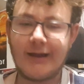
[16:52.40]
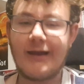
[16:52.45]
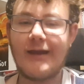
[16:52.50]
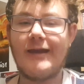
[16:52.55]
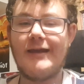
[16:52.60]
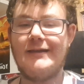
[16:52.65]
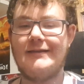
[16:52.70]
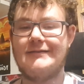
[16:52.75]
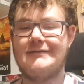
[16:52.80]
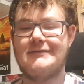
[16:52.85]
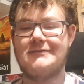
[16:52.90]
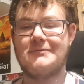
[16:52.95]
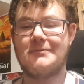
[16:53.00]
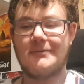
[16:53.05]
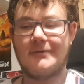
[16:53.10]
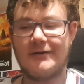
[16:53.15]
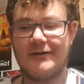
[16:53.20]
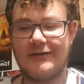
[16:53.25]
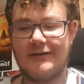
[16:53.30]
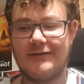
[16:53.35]
it's
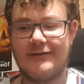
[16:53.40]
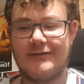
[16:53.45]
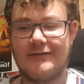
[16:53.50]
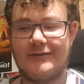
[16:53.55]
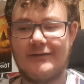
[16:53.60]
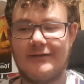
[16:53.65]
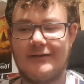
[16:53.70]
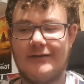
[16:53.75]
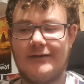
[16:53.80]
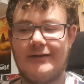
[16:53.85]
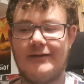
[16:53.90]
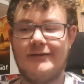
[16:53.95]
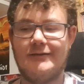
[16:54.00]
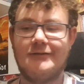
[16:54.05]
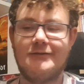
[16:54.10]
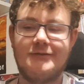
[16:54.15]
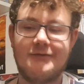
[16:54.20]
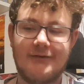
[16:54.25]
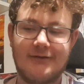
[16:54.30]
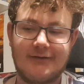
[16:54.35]
quite
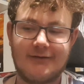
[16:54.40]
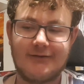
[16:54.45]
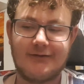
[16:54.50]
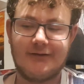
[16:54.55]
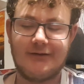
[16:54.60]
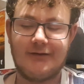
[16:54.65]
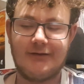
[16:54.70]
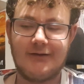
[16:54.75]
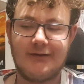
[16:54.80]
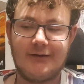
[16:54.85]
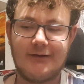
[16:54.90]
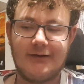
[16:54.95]
interesting.